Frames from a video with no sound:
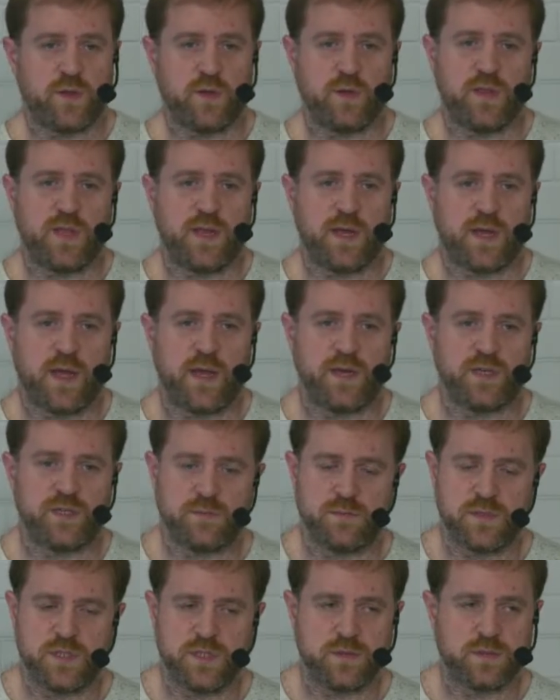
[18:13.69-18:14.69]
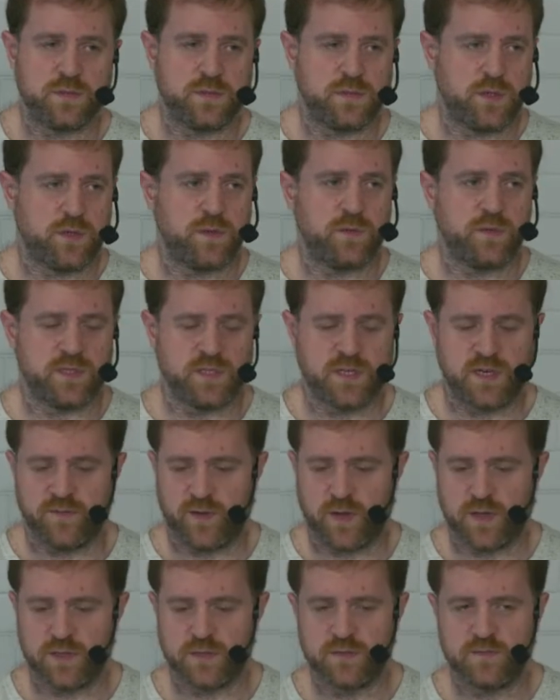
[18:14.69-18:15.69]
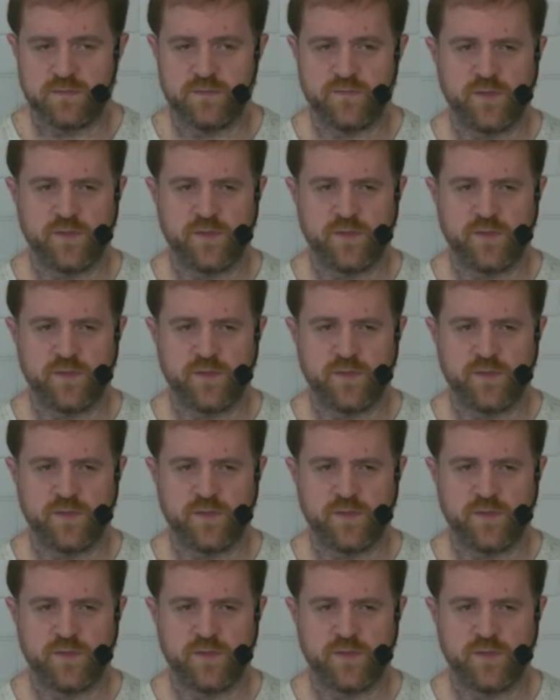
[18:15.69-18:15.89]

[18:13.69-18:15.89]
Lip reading: authentication, so you can do it with certificates.